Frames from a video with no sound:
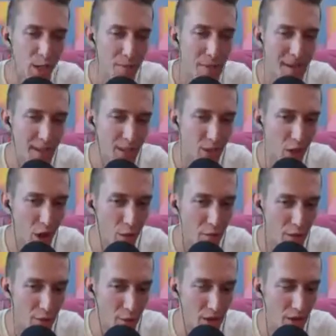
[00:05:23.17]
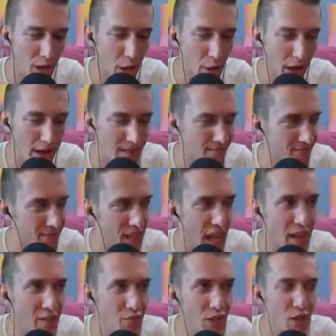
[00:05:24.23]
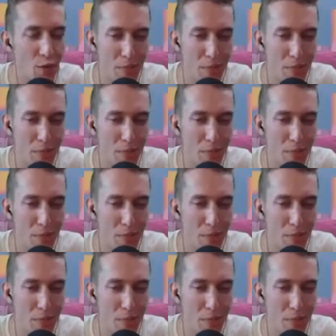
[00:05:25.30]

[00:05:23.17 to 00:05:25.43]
him make a song with Willow. I can't really